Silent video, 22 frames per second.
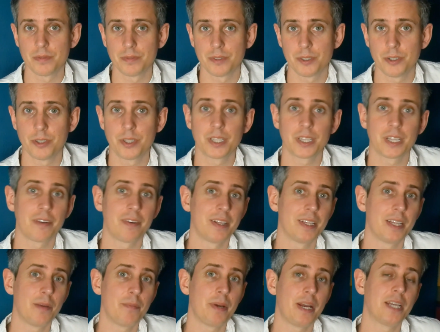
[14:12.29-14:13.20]
Do you think they're
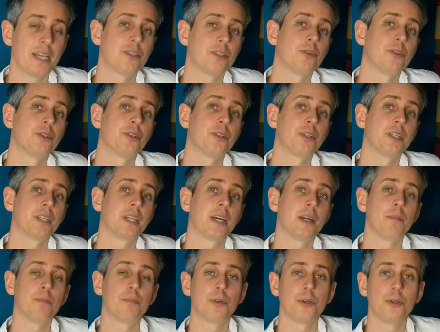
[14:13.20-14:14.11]
at their best, or do you think
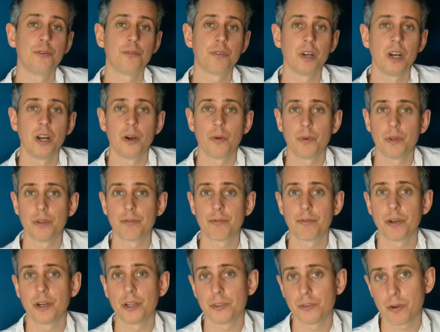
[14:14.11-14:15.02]
they improve with
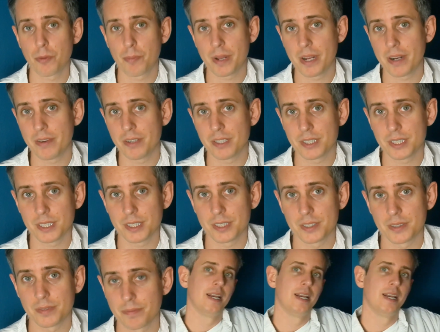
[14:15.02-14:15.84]
further appearances?